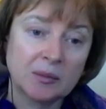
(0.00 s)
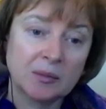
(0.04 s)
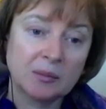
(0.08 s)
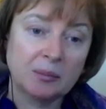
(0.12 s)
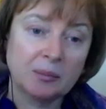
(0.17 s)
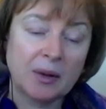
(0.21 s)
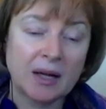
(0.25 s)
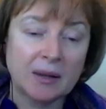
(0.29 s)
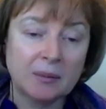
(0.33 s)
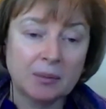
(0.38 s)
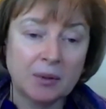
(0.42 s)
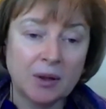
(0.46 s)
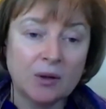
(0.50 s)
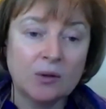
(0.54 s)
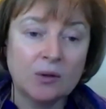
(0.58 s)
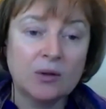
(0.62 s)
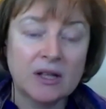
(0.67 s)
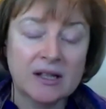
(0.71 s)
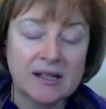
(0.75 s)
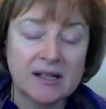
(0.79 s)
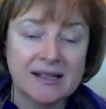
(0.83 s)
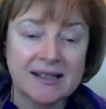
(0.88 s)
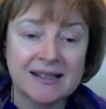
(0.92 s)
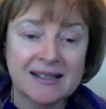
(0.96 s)

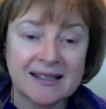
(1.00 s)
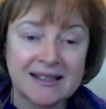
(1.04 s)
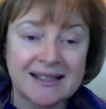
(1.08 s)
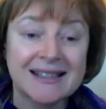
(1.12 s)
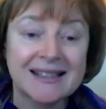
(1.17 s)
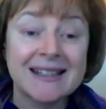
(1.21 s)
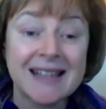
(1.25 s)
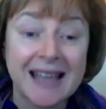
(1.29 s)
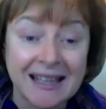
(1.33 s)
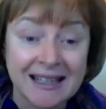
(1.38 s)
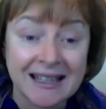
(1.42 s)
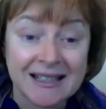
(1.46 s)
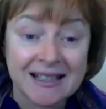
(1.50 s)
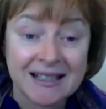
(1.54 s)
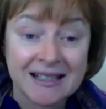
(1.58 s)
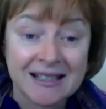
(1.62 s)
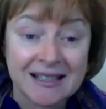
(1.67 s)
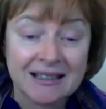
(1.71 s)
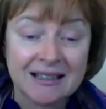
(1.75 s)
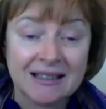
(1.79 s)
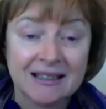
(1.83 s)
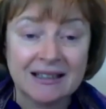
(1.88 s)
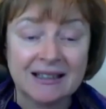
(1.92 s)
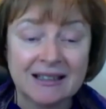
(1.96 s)
bipolar state
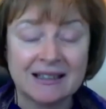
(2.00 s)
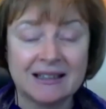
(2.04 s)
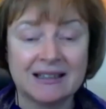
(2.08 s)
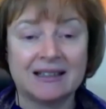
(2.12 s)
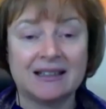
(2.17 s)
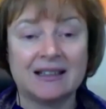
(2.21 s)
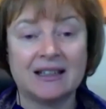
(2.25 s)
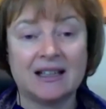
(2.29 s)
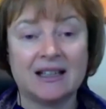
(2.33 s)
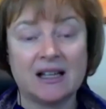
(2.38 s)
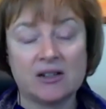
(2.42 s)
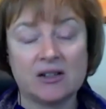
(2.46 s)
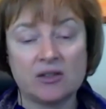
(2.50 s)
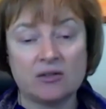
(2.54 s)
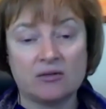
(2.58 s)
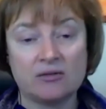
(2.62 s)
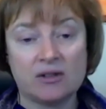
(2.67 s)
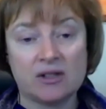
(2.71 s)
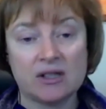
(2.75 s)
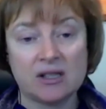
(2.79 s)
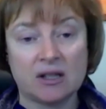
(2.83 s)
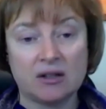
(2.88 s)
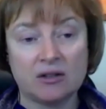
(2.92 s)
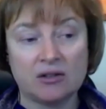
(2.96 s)
as a
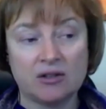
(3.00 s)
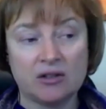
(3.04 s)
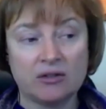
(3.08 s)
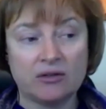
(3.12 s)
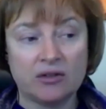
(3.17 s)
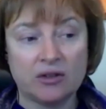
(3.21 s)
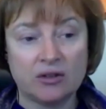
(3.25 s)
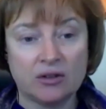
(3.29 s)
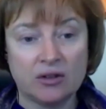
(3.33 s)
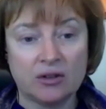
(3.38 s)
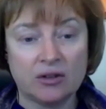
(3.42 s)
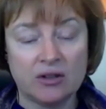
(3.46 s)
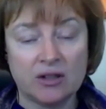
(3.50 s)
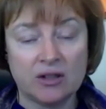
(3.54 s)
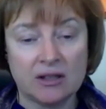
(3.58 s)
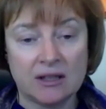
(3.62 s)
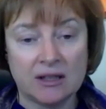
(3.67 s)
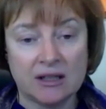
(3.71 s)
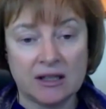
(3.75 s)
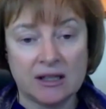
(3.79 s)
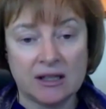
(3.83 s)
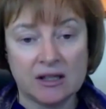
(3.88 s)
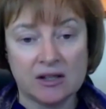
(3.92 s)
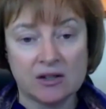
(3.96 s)
result of your
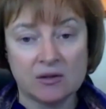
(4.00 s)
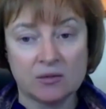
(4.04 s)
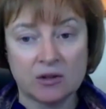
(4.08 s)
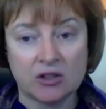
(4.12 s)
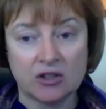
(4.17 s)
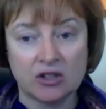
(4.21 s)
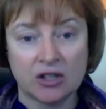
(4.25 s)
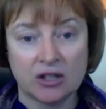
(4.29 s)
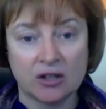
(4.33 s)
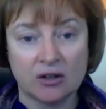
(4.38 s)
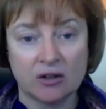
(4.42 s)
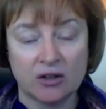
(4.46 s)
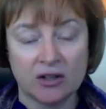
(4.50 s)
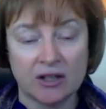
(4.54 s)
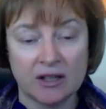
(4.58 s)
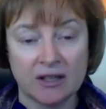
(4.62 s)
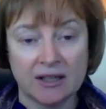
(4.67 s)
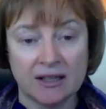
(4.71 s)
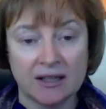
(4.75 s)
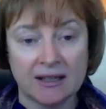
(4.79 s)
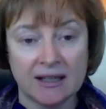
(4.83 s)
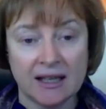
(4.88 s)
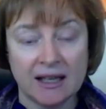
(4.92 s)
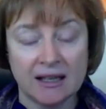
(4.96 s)
Kundalini switching on. And
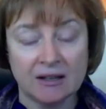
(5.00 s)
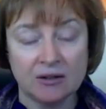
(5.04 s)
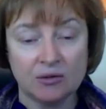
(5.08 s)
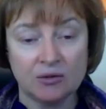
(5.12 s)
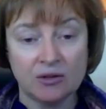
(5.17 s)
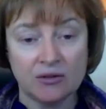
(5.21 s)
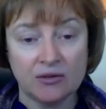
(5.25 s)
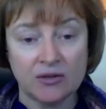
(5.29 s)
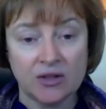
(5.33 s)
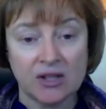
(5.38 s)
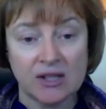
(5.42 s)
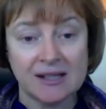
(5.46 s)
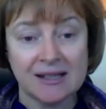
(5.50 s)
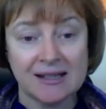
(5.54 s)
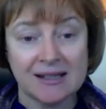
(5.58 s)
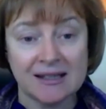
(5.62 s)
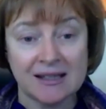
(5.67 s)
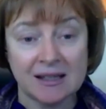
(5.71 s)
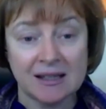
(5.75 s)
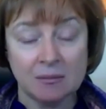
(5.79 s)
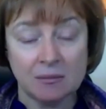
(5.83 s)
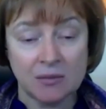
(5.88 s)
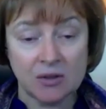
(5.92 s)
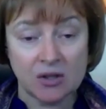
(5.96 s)
again, all of these
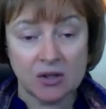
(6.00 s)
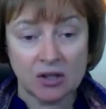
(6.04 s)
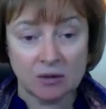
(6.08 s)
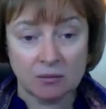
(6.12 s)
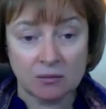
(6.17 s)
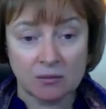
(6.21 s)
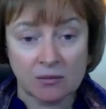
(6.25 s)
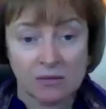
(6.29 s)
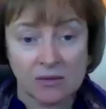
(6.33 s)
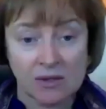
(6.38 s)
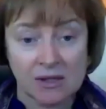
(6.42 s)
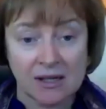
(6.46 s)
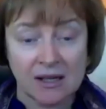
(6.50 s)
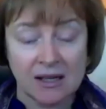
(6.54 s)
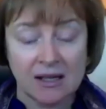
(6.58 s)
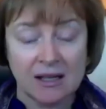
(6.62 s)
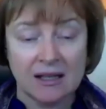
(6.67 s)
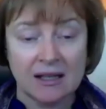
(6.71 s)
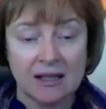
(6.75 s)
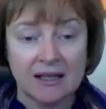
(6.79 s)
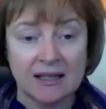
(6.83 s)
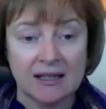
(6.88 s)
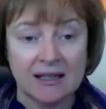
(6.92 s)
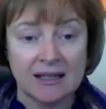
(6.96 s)
symptoms
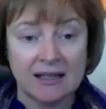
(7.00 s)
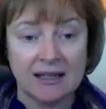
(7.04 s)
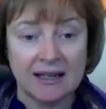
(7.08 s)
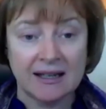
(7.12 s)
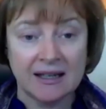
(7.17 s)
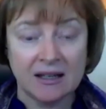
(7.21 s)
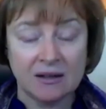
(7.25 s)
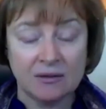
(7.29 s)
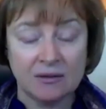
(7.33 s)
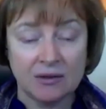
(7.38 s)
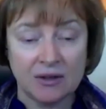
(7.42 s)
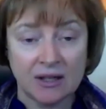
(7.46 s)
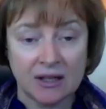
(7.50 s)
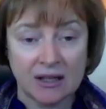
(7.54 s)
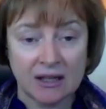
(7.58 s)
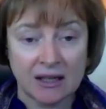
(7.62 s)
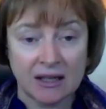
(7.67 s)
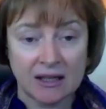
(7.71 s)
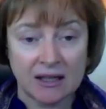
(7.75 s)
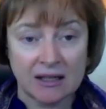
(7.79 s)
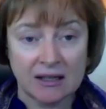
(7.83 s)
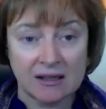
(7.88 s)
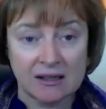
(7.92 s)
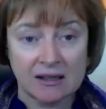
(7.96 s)

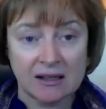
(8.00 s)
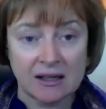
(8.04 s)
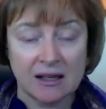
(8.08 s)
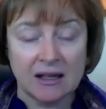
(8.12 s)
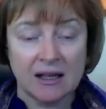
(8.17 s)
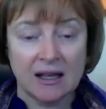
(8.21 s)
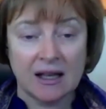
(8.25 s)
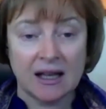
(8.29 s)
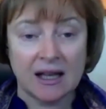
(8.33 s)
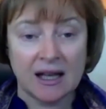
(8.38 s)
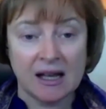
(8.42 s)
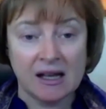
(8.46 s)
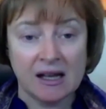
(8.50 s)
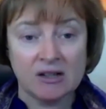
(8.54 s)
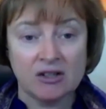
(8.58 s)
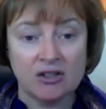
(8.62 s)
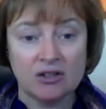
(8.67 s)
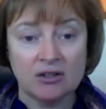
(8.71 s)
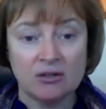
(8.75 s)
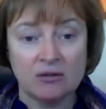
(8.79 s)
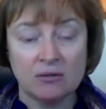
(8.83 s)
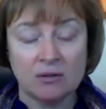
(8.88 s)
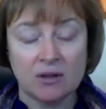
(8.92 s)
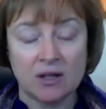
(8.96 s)
alleviate as
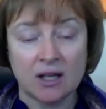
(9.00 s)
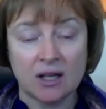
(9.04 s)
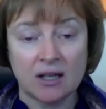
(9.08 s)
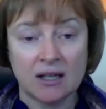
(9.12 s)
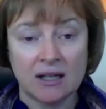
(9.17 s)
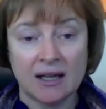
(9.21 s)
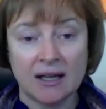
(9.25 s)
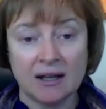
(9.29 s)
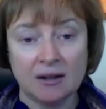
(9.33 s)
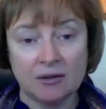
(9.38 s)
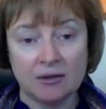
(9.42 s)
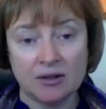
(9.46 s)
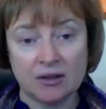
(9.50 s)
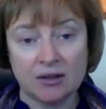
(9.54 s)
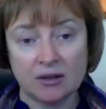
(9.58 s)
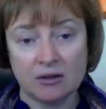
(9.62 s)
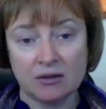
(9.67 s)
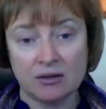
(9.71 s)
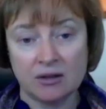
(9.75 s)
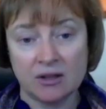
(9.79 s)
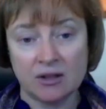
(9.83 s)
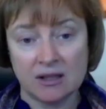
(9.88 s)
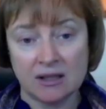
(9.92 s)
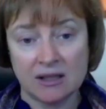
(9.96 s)
you allow the
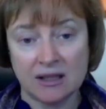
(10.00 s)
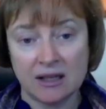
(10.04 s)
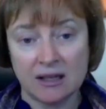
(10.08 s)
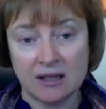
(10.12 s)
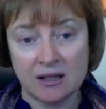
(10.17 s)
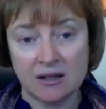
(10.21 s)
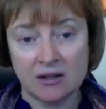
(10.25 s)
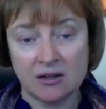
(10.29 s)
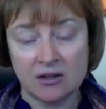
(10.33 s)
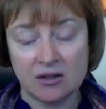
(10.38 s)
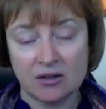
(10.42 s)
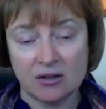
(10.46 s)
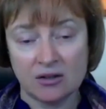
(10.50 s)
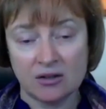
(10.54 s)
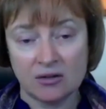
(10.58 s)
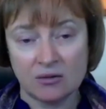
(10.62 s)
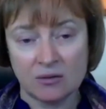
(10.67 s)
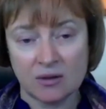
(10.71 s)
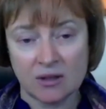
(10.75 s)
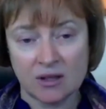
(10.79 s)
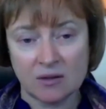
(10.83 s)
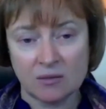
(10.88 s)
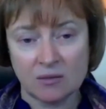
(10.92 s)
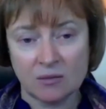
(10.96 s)
Kundalini to do
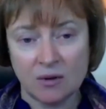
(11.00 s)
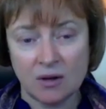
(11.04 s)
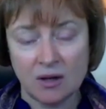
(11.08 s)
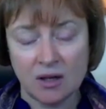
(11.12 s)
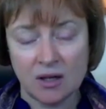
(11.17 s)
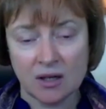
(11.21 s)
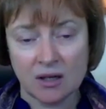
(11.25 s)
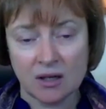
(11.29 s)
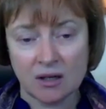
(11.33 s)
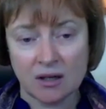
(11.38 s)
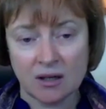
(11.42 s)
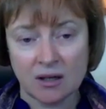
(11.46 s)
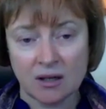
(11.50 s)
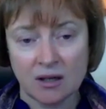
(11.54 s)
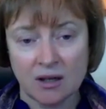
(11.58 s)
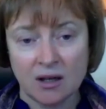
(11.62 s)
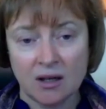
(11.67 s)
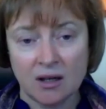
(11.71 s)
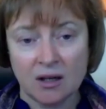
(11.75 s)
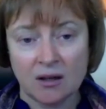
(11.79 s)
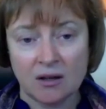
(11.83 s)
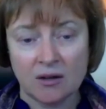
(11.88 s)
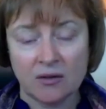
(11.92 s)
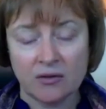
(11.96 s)
its work
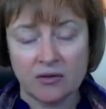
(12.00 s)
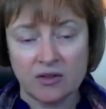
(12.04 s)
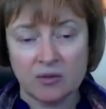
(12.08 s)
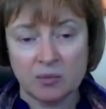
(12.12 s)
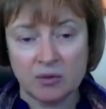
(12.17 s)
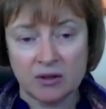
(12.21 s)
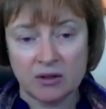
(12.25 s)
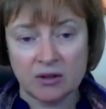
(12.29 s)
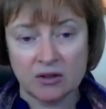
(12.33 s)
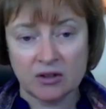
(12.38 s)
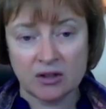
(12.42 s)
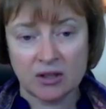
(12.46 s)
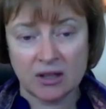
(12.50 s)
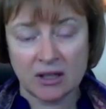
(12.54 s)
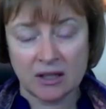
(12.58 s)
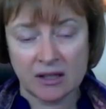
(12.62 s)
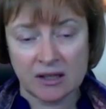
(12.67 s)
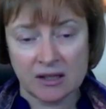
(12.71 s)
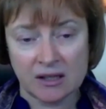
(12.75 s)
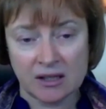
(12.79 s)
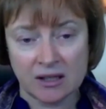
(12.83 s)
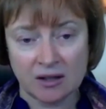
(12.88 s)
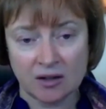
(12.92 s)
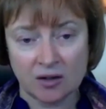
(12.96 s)
of
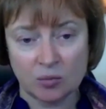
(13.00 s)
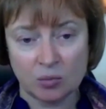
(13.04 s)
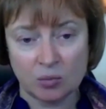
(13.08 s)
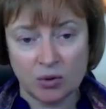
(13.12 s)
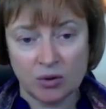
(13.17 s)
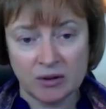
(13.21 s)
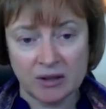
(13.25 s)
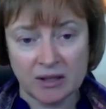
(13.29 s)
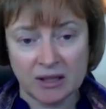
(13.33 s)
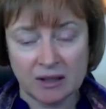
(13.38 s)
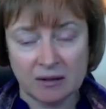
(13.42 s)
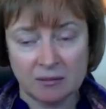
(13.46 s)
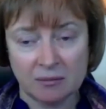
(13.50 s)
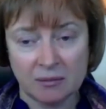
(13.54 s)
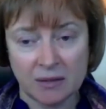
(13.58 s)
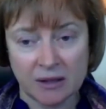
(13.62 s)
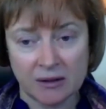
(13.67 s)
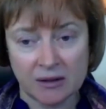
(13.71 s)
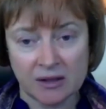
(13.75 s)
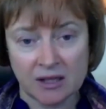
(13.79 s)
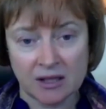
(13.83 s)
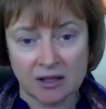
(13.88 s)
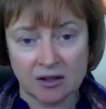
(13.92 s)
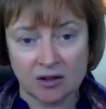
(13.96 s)
spiritualizing the body and
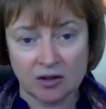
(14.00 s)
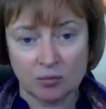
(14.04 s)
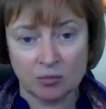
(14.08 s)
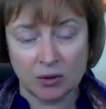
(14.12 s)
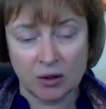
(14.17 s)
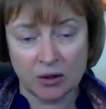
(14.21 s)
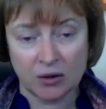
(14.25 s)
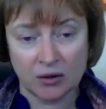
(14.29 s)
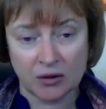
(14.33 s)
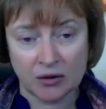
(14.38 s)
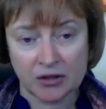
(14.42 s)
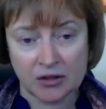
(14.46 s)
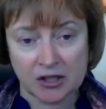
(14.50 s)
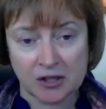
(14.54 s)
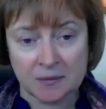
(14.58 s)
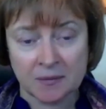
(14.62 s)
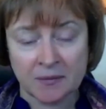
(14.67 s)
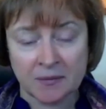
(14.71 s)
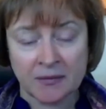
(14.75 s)
melting the blocks.